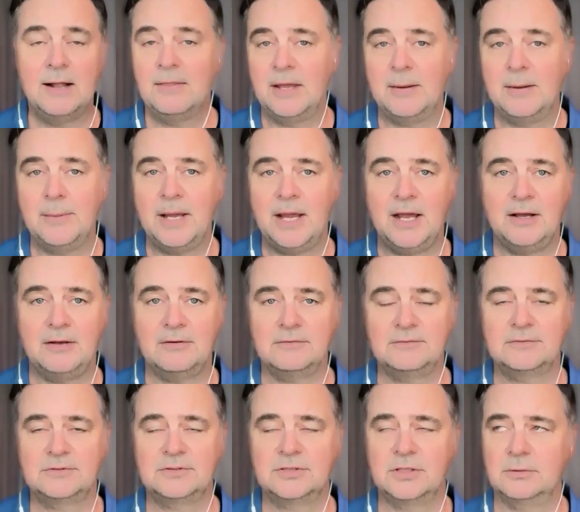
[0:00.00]
They may
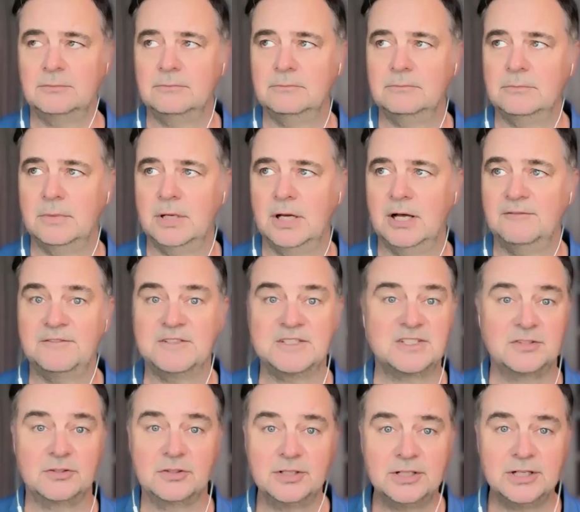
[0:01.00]
have some
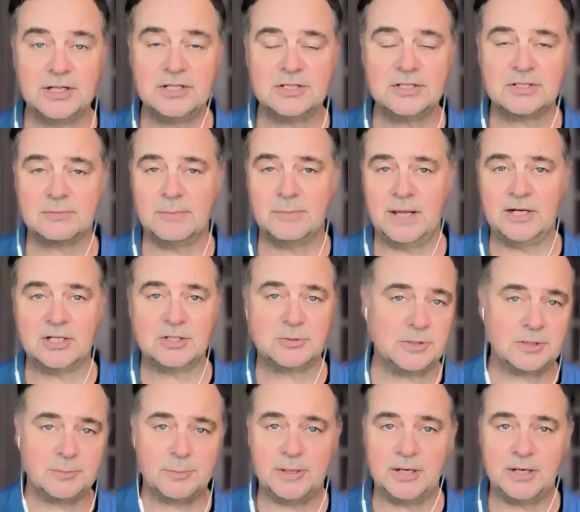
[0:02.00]
facilities management,